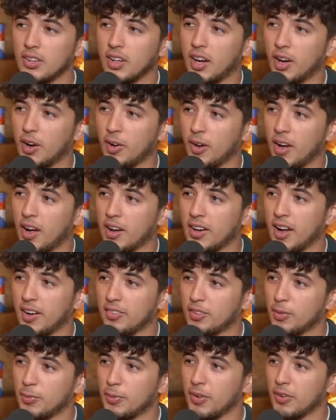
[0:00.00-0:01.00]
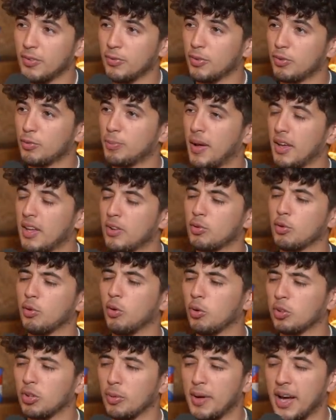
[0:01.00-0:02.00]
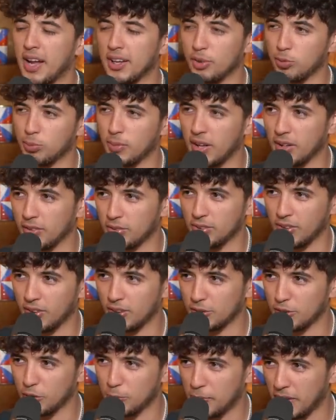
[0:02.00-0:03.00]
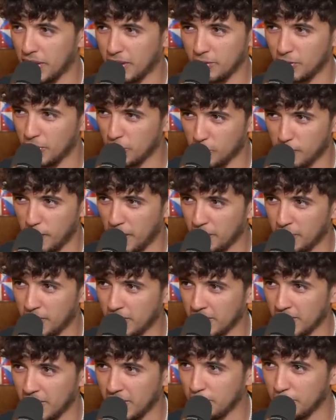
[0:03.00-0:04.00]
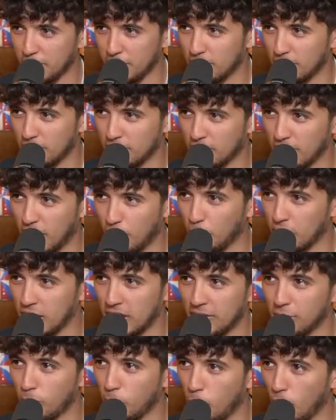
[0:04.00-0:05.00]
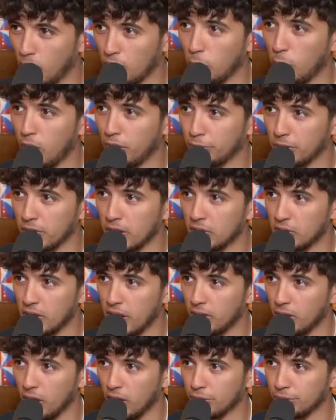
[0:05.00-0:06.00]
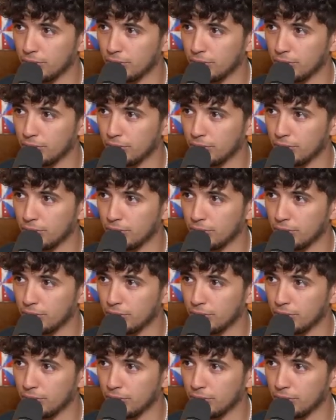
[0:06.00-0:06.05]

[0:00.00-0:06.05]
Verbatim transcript: I, would have to be respect. He's an older man as well, so it'd just be like a respect thing. That would be just. Yeah. I wouldn't even want to waffle know, his I ear think, off.